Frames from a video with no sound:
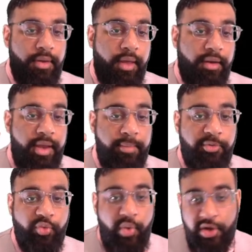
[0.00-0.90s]
attempt
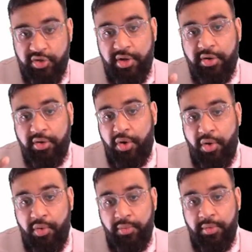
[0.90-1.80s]
this question on your
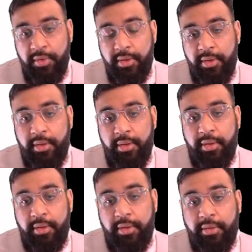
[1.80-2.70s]
own,
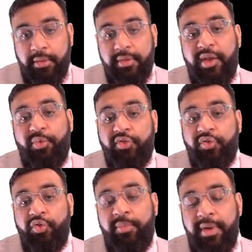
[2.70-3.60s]
then
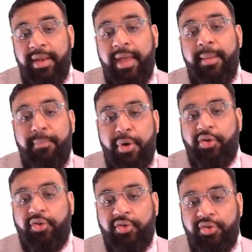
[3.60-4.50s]
resume it and
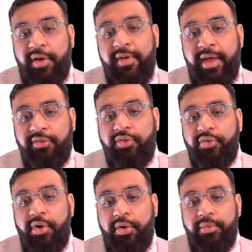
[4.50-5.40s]
mark yourself as you
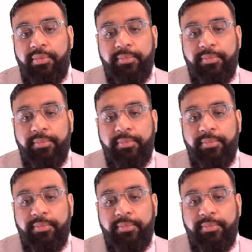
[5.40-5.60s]
go.